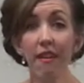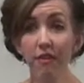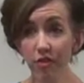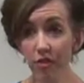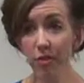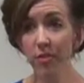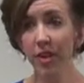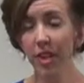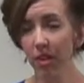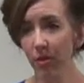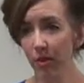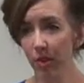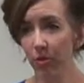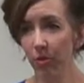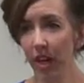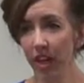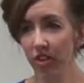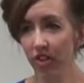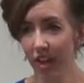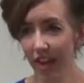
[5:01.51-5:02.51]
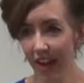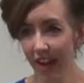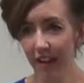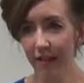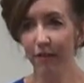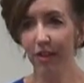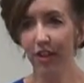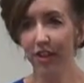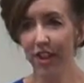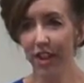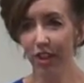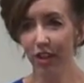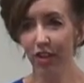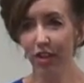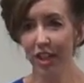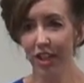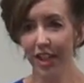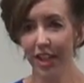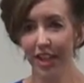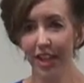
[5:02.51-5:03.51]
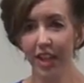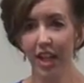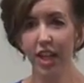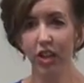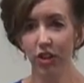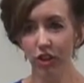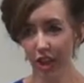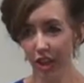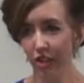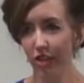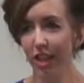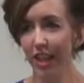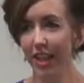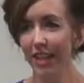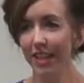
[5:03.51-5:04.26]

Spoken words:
everybody was watching everything she did and judging